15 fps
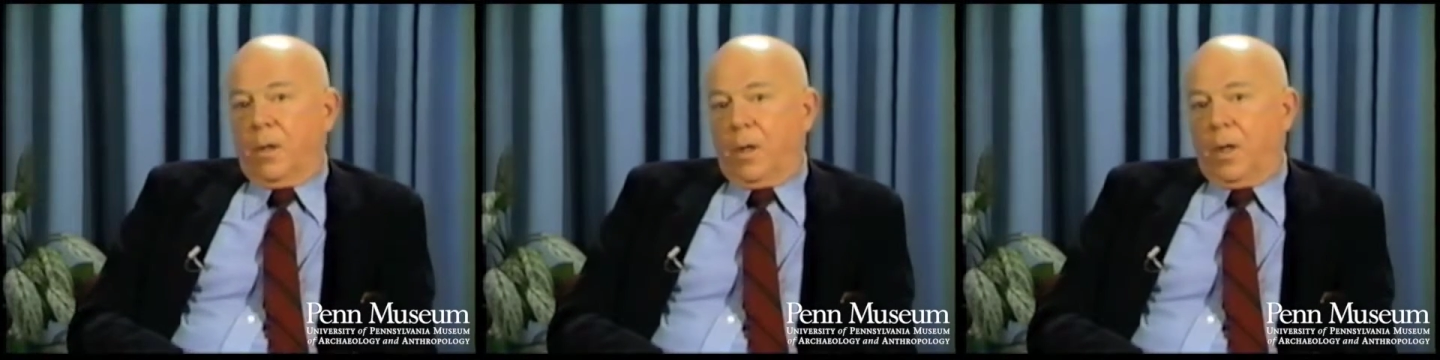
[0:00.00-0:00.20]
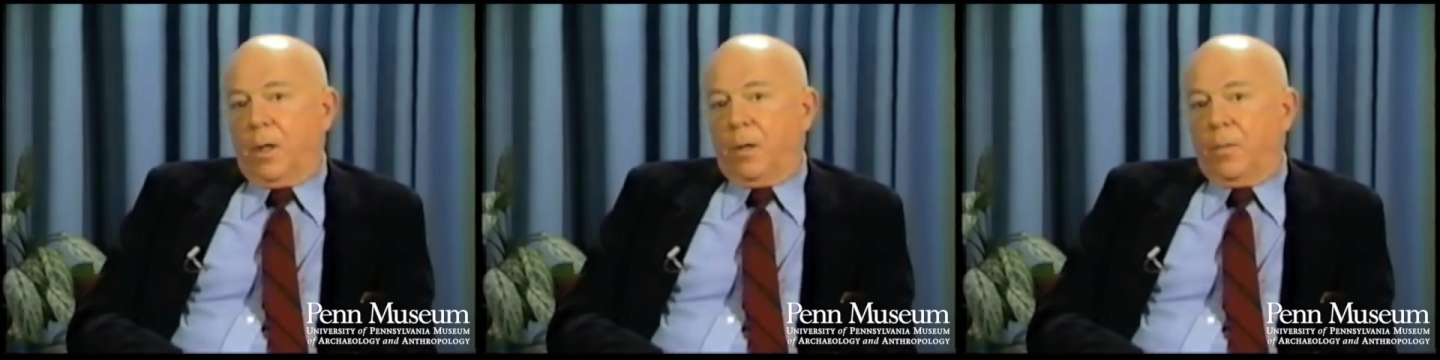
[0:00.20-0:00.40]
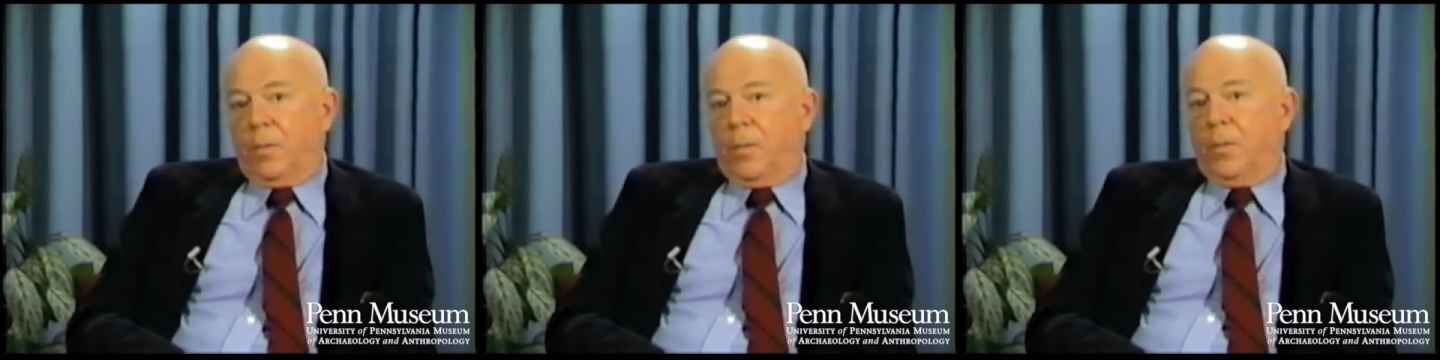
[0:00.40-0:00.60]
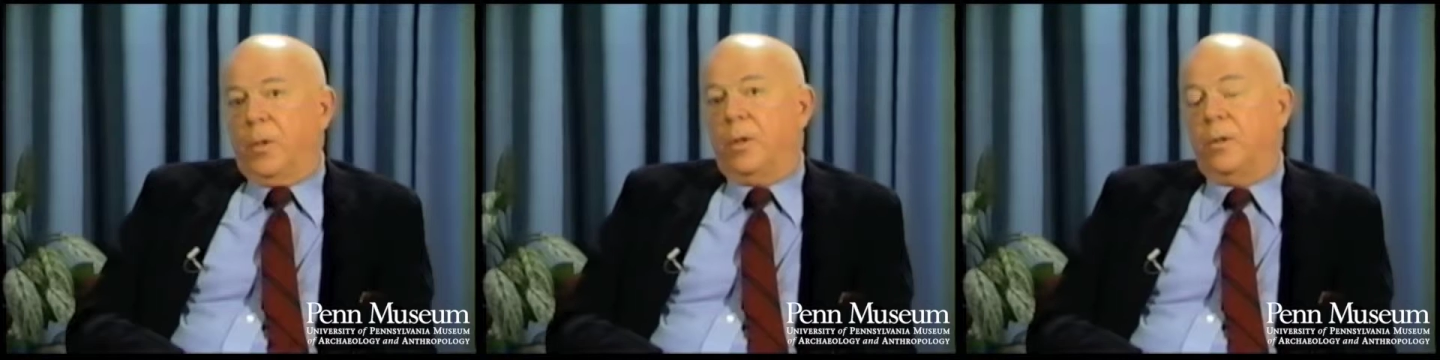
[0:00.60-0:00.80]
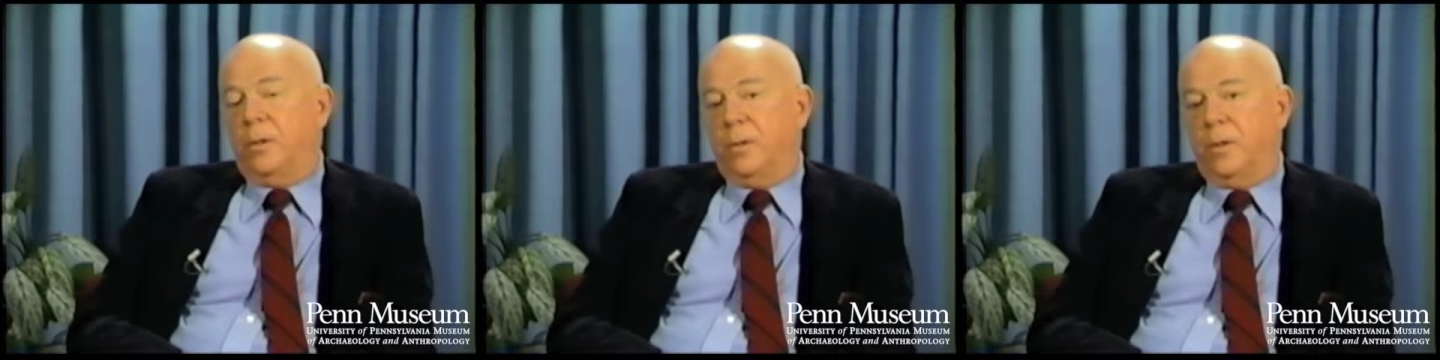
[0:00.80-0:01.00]
I'll,
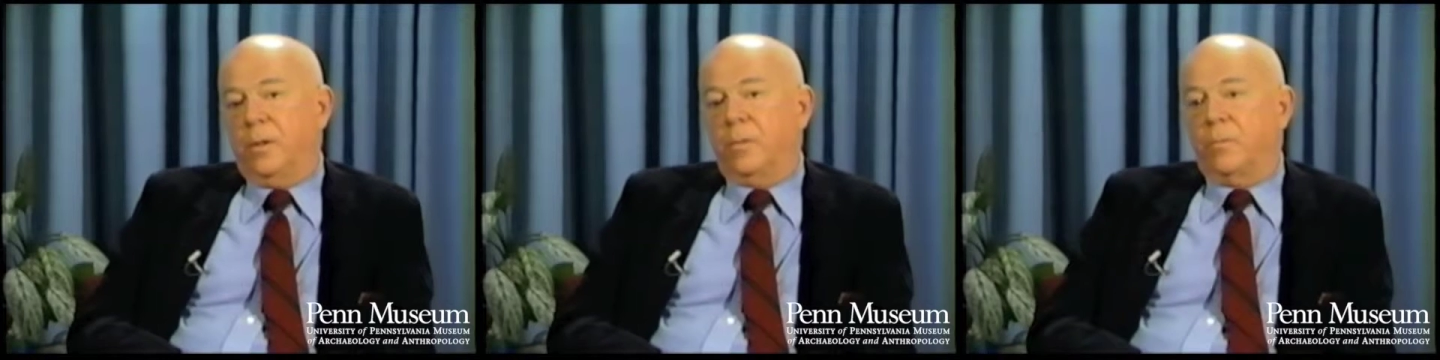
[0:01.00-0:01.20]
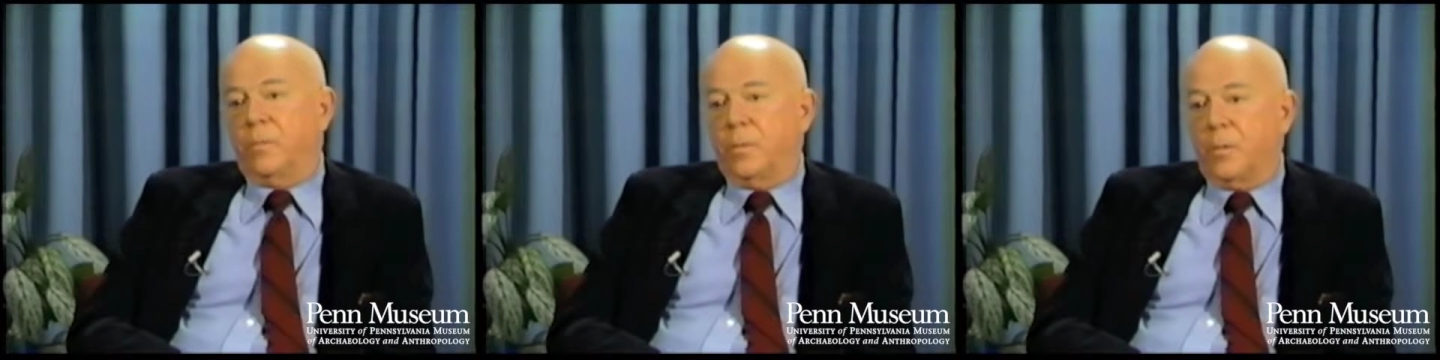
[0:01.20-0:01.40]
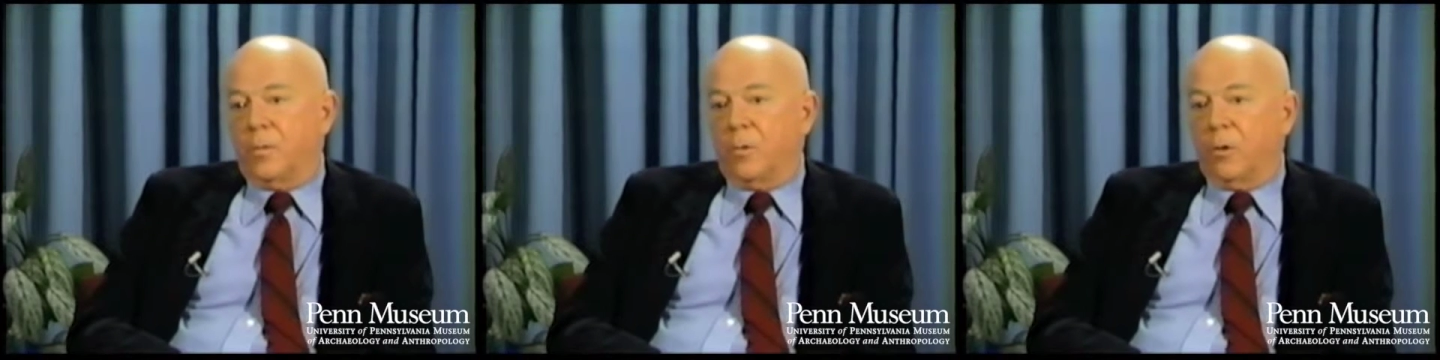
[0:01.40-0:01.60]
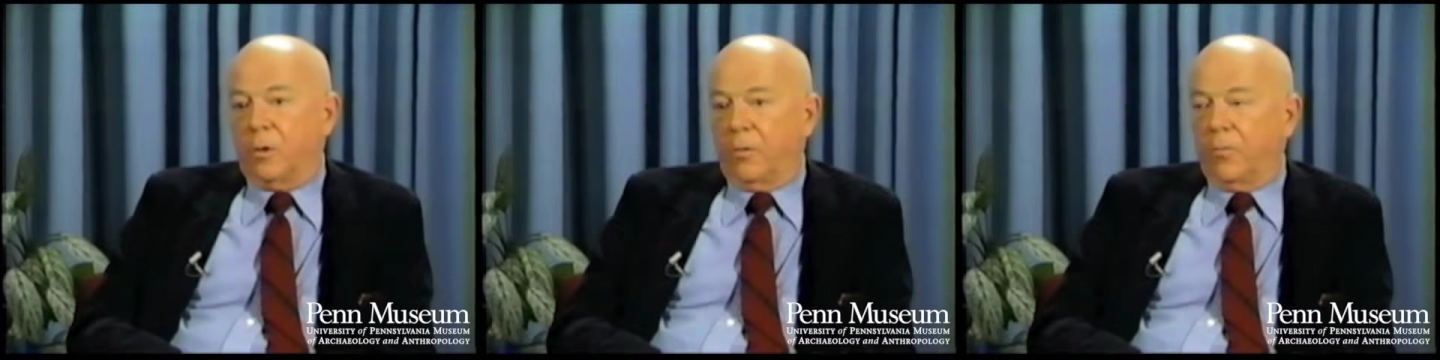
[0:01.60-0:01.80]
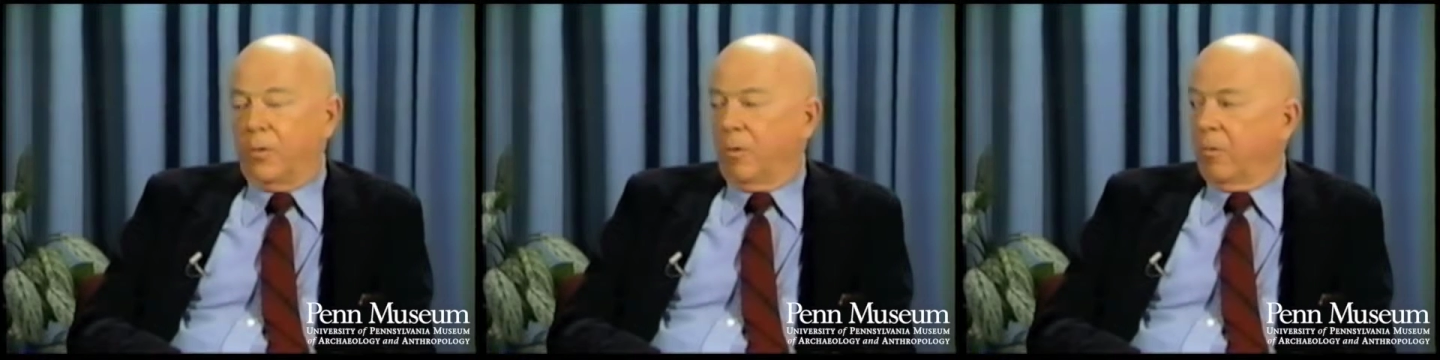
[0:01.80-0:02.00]
I'm
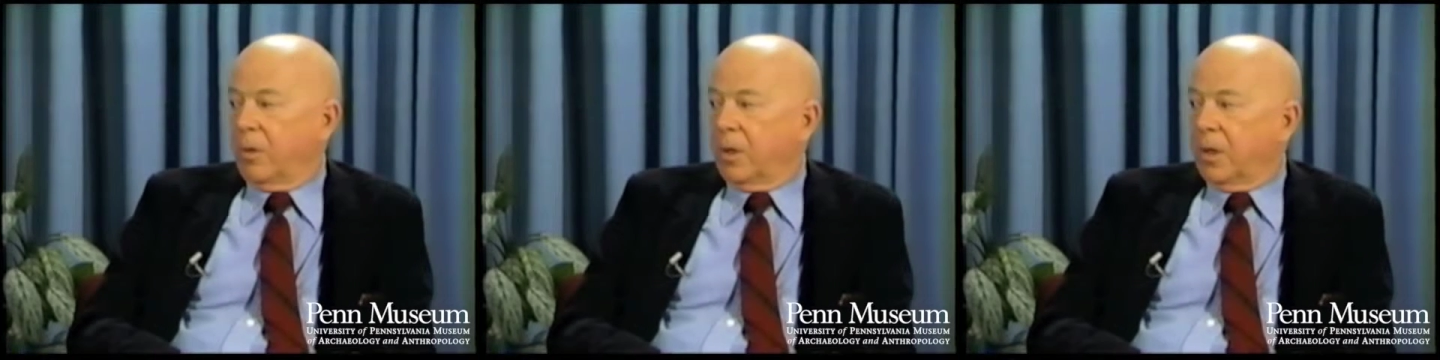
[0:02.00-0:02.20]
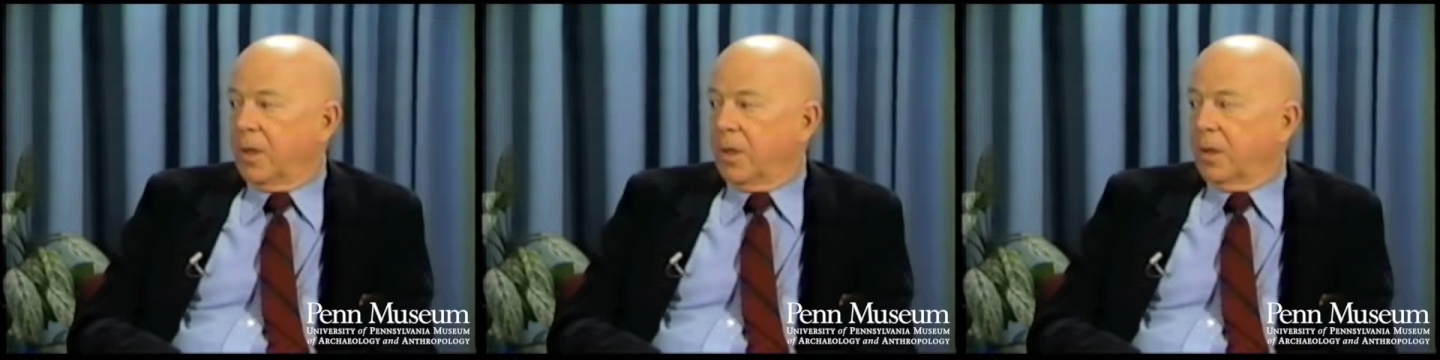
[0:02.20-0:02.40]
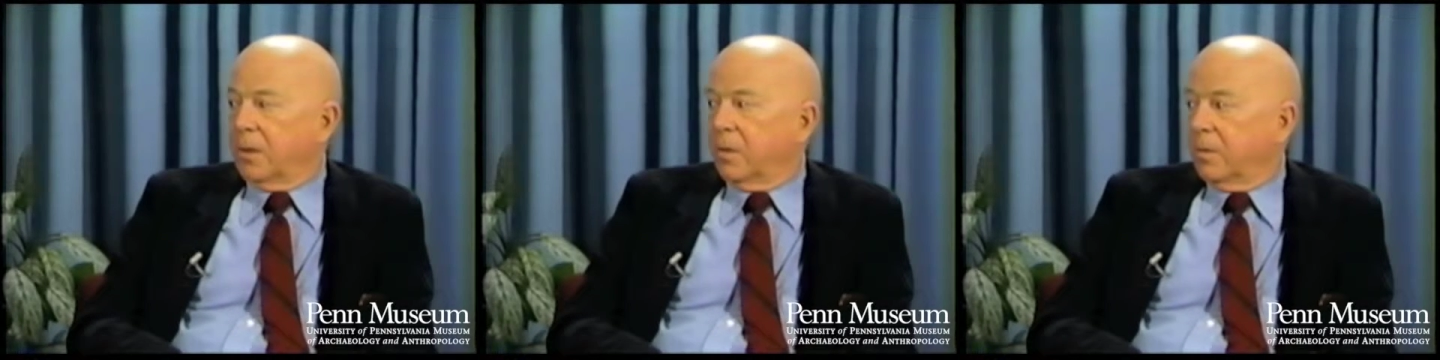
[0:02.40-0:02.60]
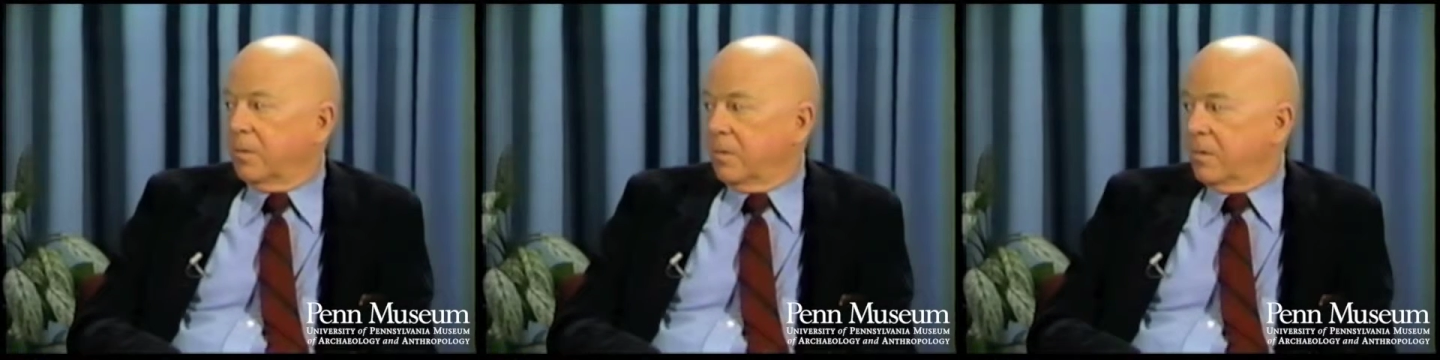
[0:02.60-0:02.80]
looking forward to getting